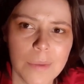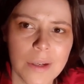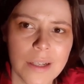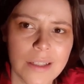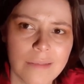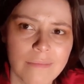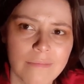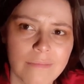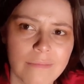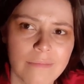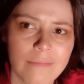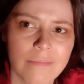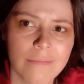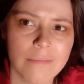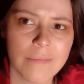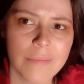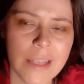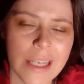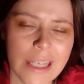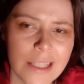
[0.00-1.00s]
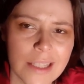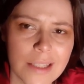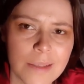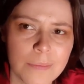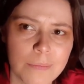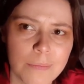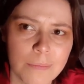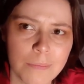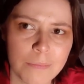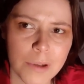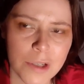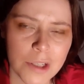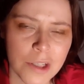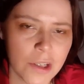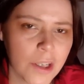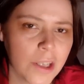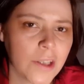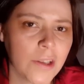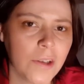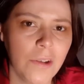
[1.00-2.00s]
but it's
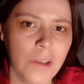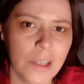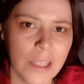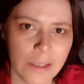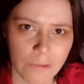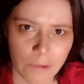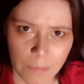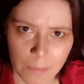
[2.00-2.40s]
particularly